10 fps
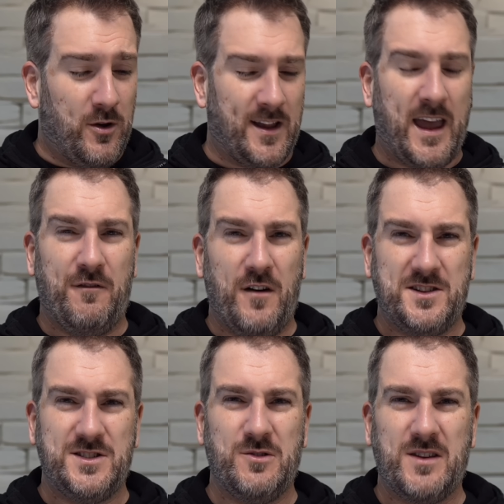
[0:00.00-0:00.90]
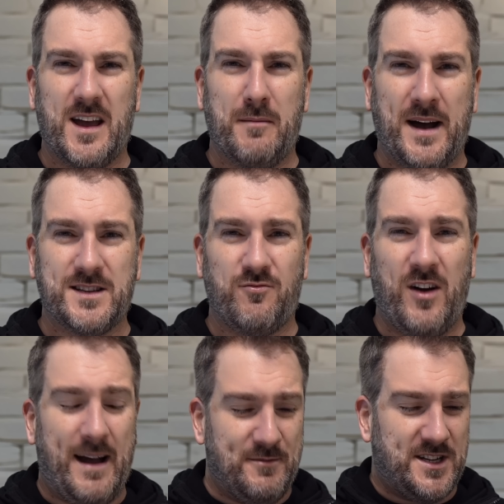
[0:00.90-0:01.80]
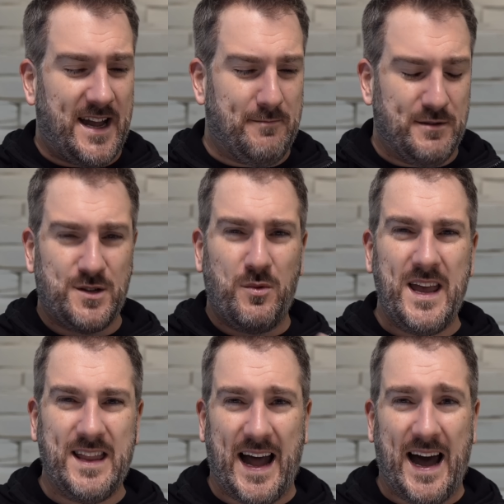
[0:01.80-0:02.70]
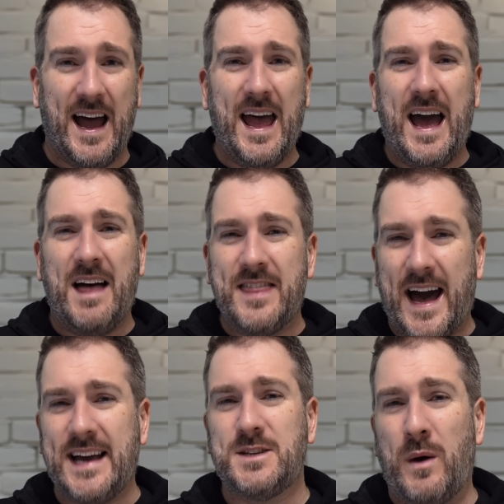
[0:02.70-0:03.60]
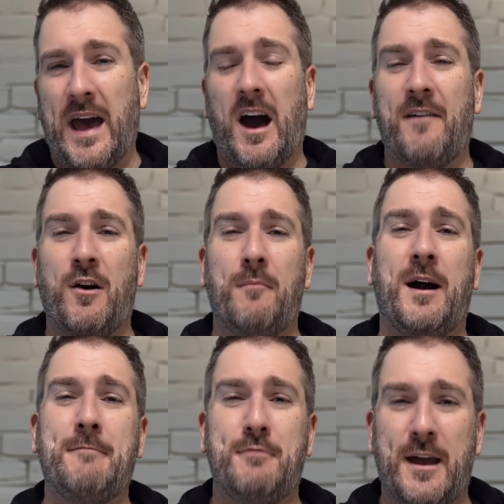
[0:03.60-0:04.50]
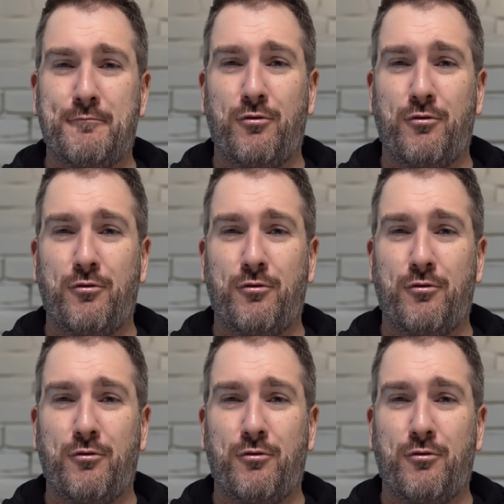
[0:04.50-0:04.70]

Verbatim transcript: we're going to get 32 gigabytes of RAM shared between that. And that is where I've got my big